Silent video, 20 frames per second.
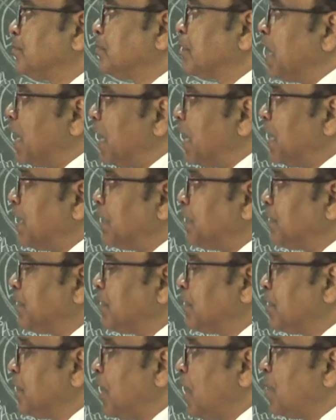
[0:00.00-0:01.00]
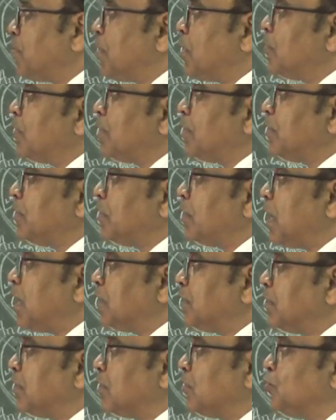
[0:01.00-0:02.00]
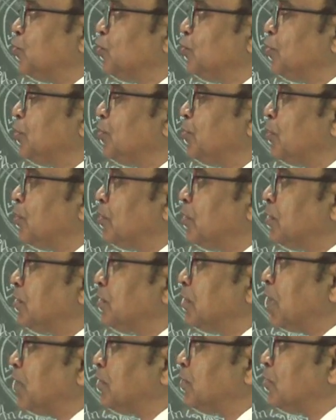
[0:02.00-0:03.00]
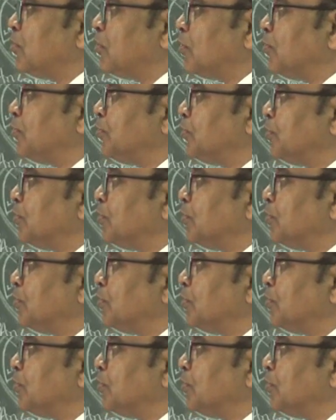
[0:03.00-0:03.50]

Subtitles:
and above and lateral to the what? That of